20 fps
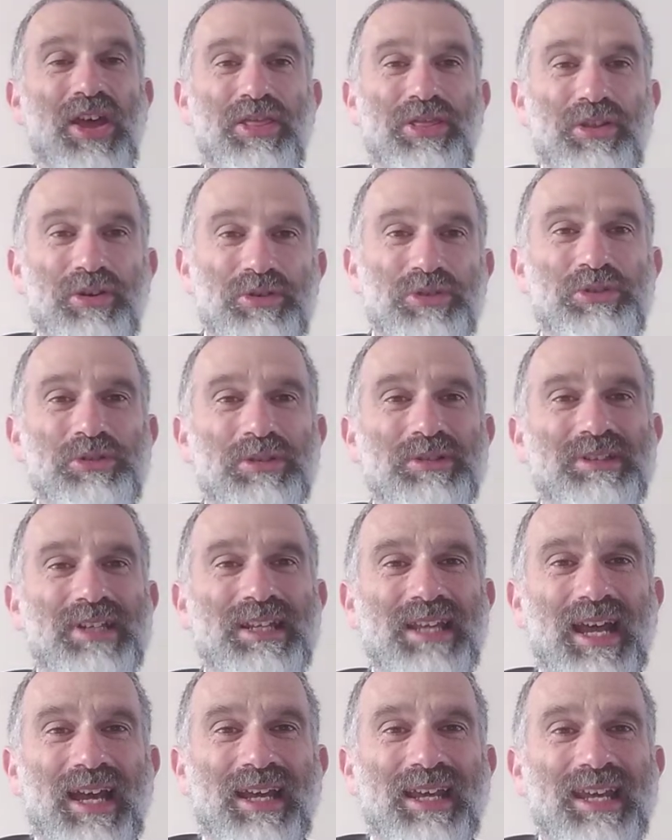The Reshut
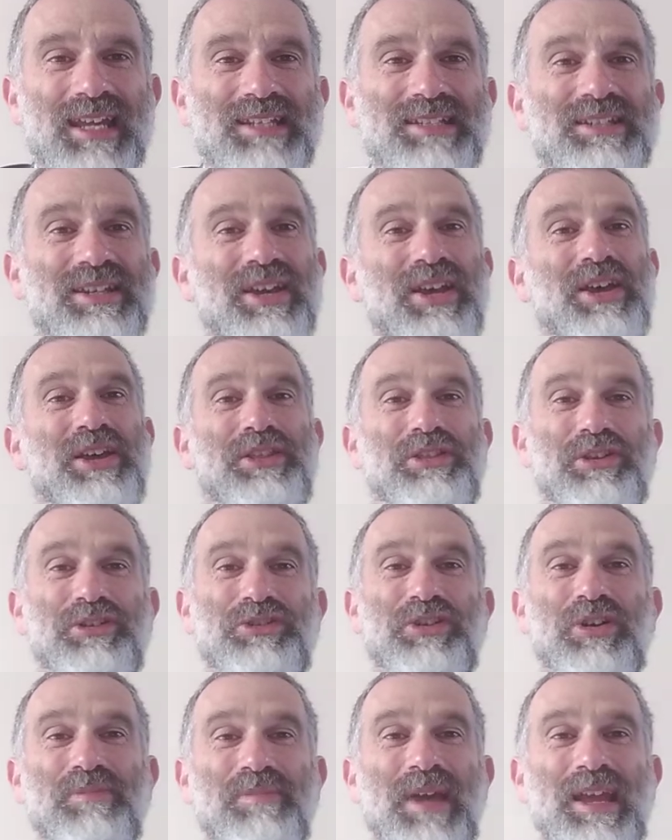HaYachid, the
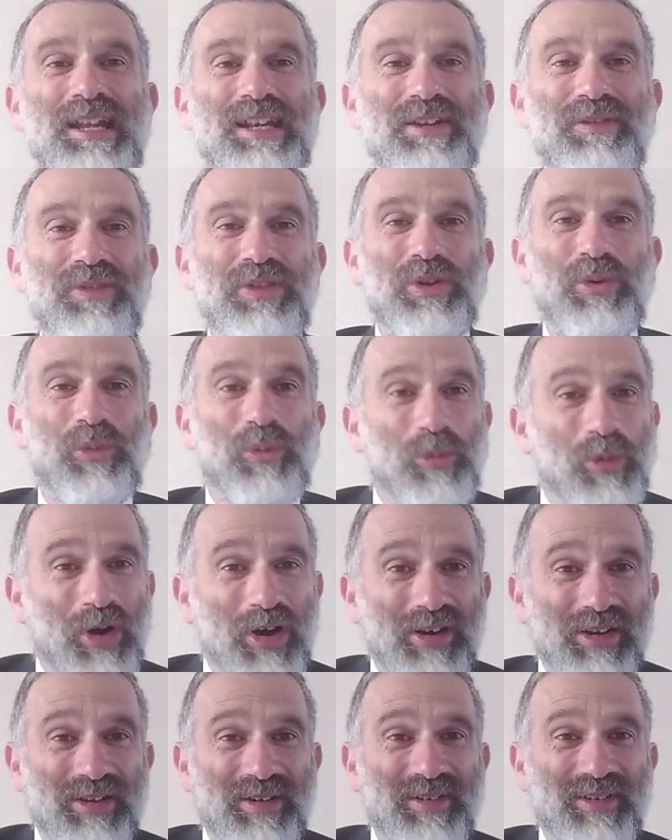domain of the
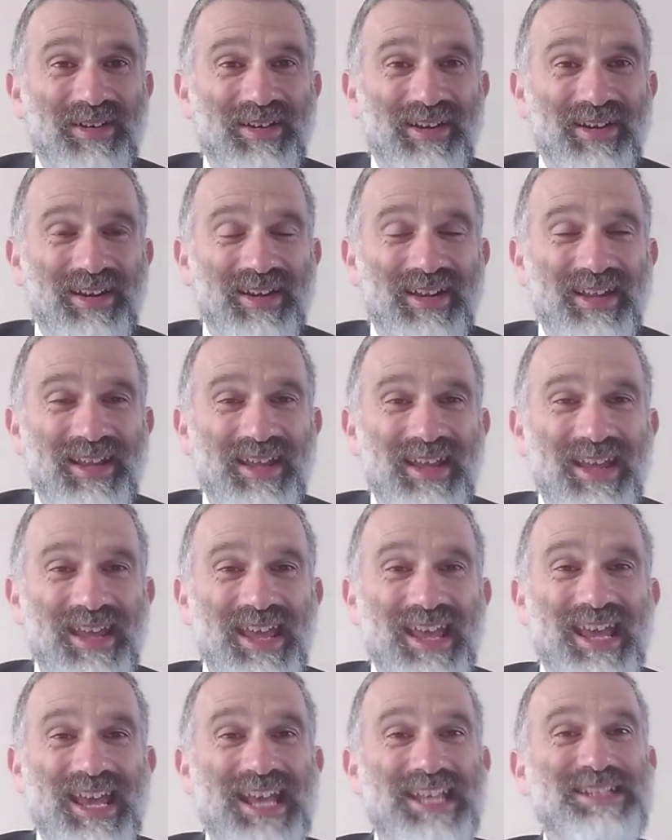one,
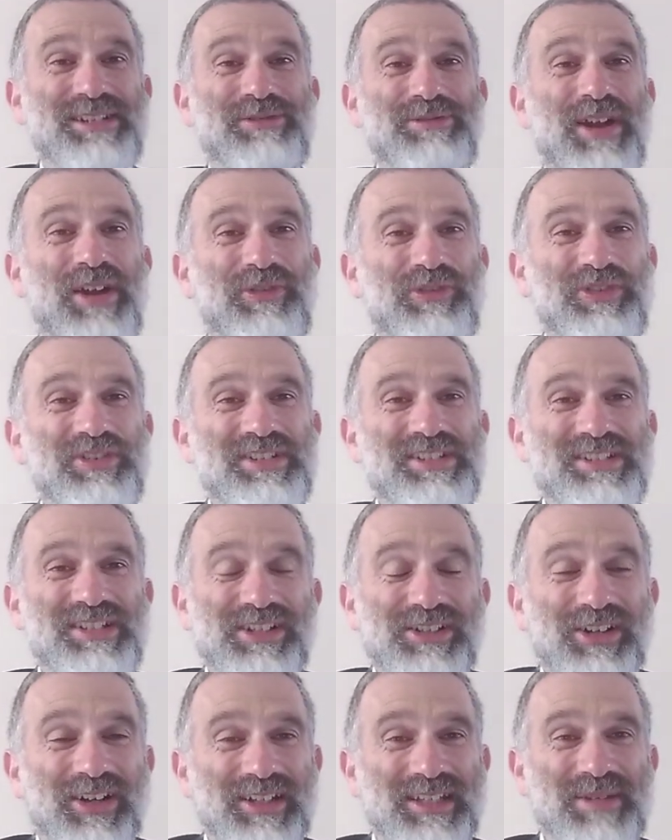is a reference to
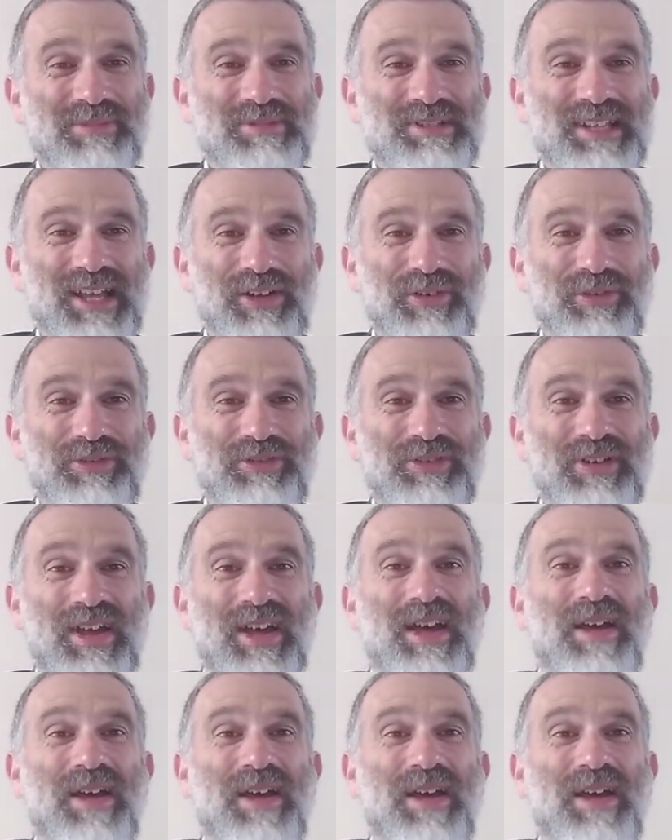God himself,